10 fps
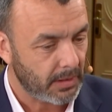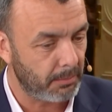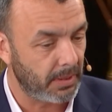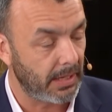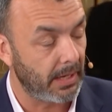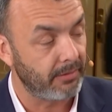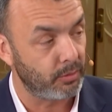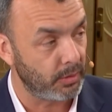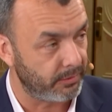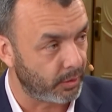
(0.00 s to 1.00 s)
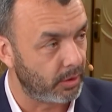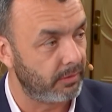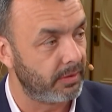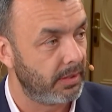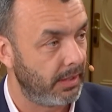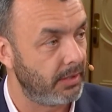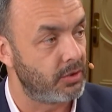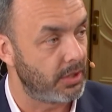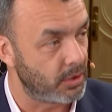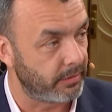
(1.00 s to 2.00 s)
but that have to evolve and
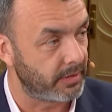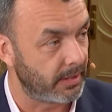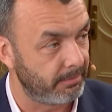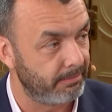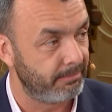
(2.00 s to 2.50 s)
change over time.